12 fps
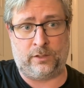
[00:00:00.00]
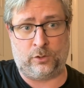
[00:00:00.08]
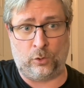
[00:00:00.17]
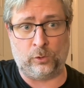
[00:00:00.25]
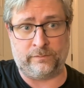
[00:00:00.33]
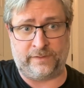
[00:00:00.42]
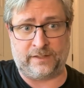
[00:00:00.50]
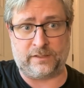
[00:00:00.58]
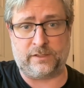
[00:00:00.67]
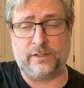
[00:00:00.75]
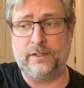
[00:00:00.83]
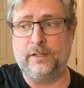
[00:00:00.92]
goal
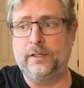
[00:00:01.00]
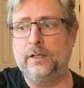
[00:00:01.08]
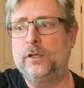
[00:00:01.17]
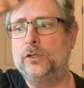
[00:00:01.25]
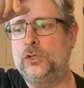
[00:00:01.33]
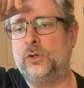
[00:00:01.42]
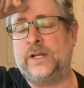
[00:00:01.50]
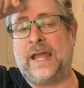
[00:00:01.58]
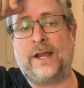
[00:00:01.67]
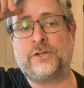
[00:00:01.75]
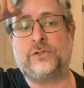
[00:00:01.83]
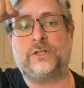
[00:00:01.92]
event. You can
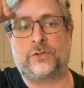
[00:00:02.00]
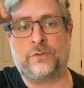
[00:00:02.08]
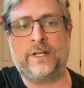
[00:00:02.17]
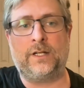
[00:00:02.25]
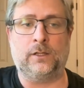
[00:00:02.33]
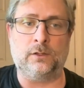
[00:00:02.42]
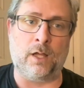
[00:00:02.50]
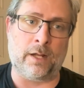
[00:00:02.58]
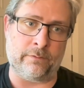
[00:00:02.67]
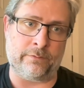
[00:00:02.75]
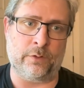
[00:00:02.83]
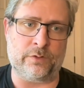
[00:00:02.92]
actually treat a
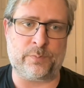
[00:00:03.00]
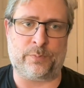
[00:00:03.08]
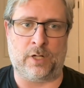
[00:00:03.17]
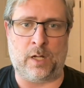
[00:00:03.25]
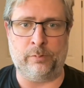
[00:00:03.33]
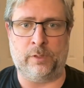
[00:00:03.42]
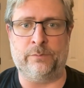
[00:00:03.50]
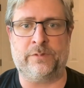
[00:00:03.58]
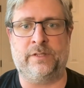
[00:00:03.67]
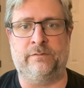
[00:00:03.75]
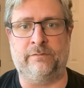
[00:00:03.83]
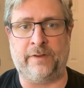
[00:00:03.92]
lot of those
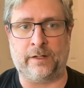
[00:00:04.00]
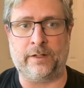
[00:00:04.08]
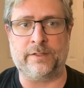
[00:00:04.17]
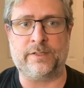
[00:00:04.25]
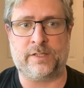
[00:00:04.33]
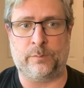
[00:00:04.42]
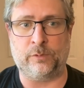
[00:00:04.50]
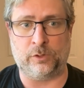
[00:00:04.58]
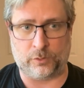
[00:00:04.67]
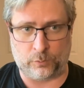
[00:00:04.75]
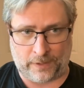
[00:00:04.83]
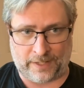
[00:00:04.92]
problems in very
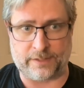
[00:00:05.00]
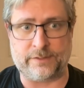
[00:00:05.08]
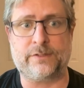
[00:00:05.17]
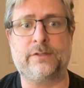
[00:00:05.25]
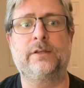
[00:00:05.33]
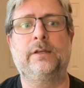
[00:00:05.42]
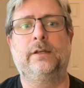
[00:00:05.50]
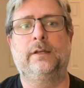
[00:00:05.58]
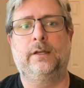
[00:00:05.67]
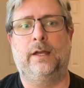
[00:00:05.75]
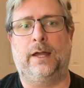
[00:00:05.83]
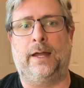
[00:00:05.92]
similar ways.
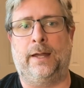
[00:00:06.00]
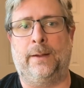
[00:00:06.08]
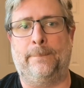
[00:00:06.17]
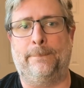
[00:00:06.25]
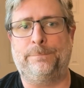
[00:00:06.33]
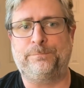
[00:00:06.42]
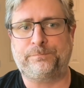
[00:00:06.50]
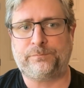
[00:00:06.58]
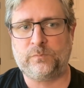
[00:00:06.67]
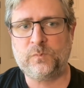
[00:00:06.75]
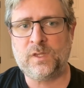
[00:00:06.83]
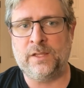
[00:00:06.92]

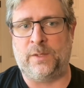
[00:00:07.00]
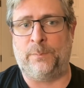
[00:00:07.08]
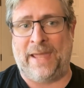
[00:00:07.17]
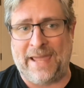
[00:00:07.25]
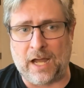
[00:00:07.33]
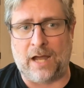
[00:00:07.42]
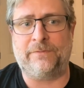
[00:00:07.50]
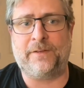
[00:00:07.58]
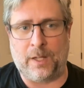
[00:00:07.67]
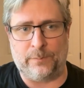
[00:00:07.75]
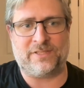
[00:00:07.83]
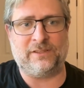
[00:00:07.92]
The payoff
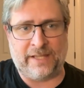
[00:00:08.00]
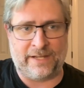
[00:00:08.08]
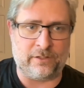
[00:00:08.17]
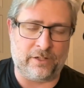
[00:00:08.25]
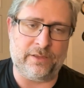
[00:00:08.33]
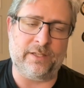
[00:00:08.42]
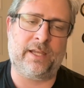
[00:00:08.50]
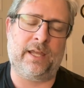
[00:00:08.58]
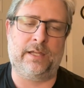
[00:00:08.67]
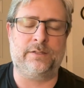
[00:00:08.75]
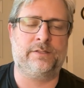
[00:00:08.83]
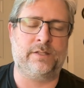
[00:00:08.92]
comes later in the
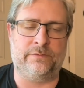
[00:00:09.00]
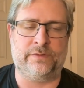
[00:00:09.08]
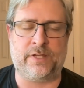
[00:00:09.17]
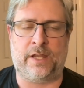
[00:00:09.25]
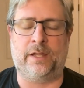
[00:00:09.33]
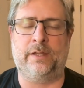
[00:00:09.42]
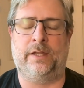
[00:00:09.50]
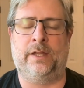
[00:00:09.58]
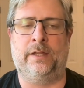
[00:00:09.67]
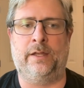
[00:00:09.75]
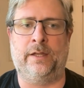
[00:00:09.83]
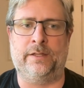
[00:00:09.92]
case of, say,
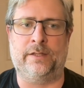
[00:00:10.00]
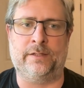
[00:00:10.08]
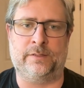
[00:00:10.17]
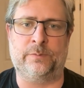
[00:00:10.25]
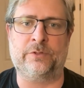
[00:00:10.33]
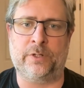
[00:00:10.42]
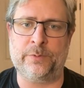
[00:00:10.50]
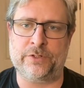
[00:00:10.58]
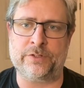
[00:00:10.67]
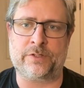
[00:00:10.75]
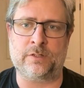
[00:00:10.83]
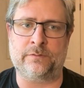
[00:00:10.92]
a
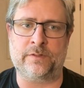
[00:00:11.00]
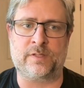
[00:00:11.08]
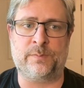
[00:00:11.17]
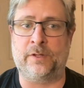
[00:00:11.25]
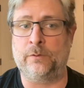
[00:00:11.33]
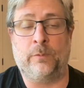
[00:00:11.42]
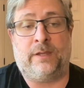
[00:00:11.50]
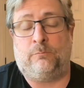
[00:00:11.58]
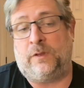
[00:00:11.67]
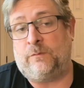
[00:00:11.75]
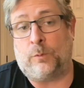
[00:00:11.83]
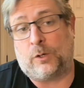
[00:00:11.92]
subscription service, but
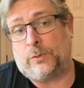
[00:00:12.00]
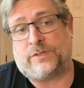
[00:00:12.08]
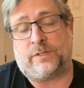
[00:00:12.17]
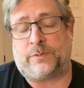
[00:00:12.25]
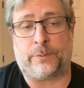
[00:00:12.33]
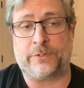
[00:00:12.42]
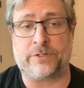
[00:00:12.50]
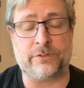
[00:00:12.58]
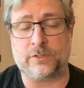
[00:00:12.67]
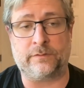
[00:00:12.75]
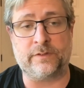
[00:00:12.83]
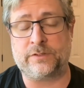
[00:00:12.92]
we work with subscription
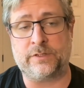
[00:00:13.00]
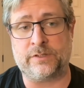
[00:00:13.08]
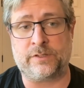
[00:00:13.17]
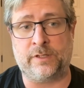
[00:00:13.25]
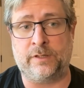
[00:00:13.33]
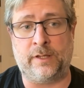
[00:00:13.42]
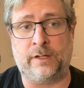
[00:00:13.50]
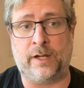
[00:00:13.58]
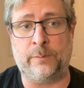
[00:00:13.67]
services, and